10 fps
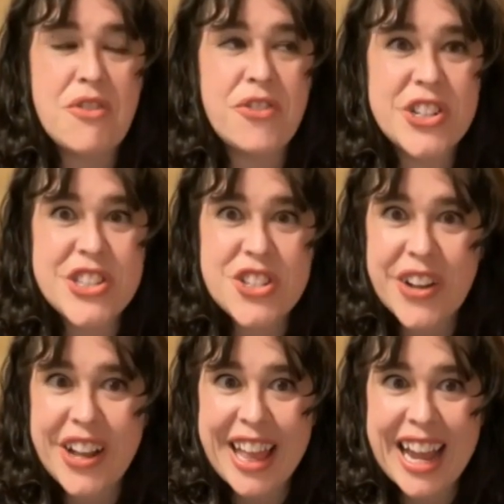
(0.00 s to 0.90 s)
First of
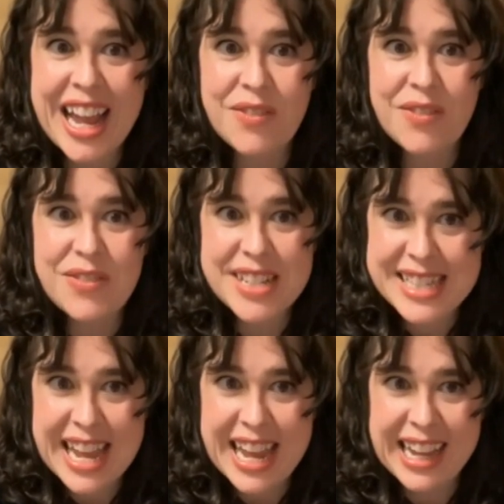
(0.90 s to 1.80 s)
all, I have
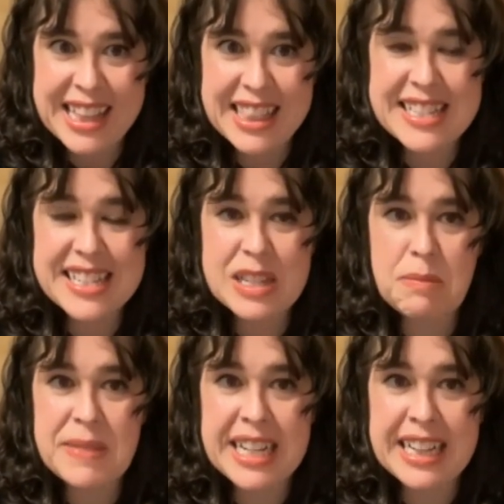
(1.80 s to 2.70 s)
to say, and this is
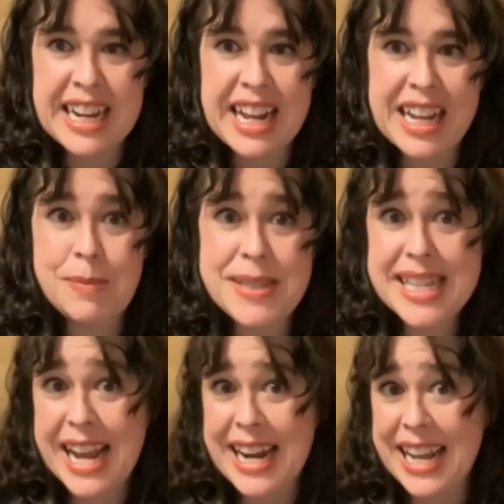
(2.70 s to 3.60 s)
something that I am
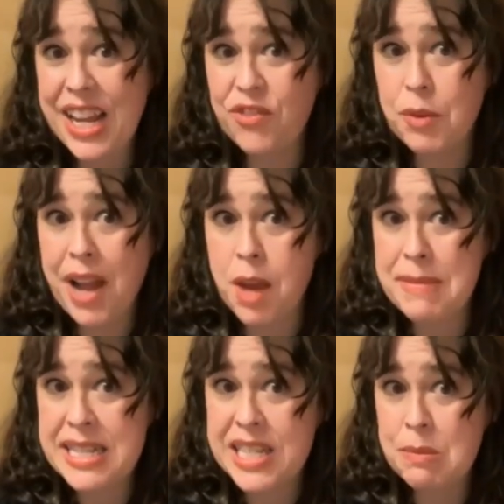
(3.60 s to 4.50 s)
citing from
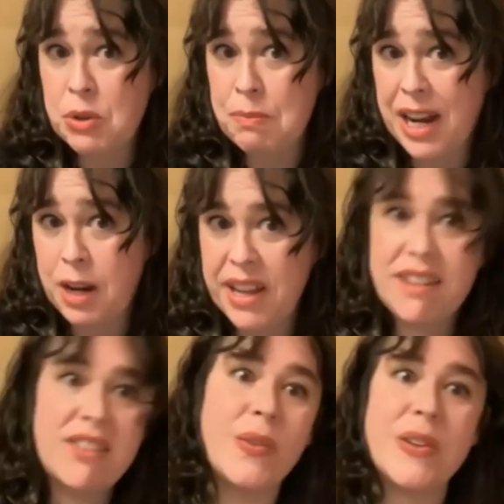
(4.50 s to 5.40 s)
Carmen Simón
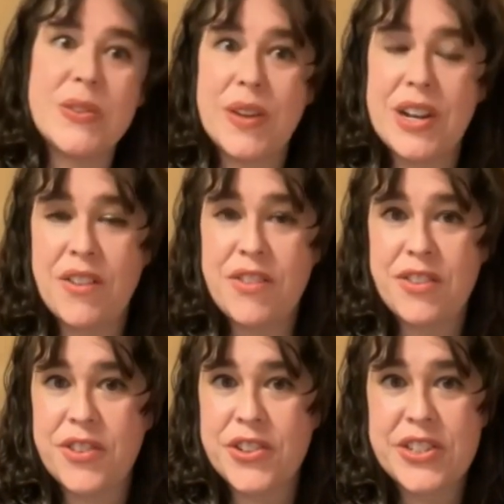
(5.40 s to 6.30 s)
Palmer, who is one of
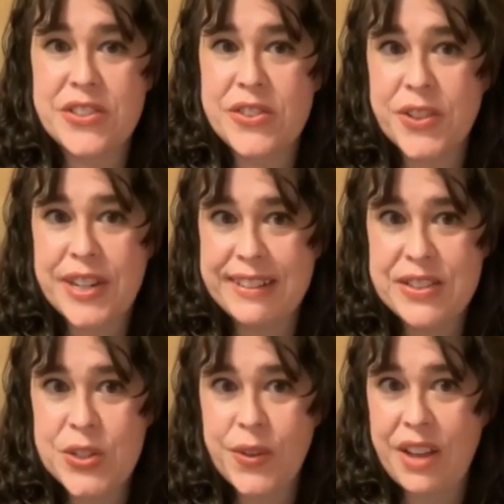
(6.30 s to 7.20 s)
the first
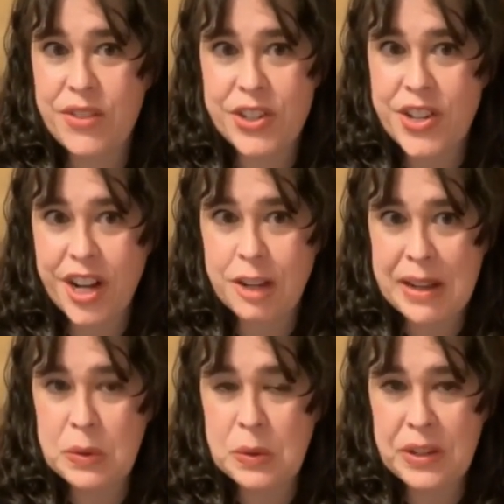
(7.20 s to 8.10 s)
historians to ever talk
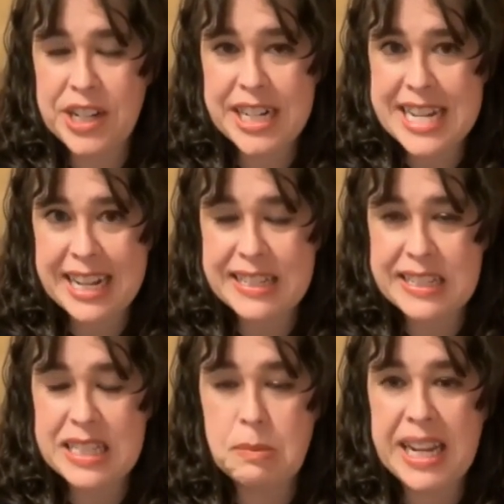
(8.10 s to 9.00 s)
about culinary
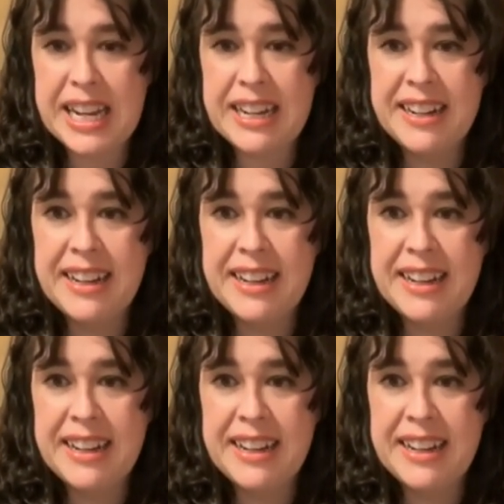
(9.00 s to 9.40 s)
texts in Spain,